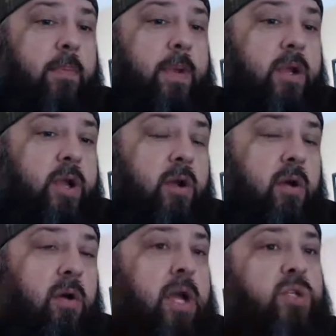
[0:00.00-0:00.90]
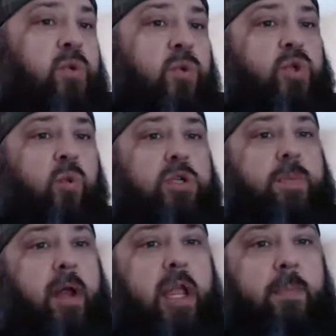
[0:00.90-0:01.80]
I mean, you hear all kinds of cool stories
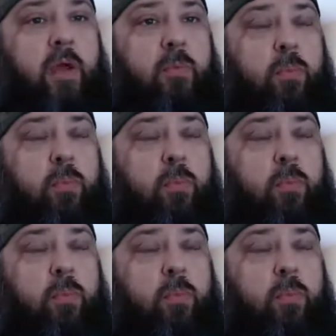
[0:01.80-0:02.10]
about him and other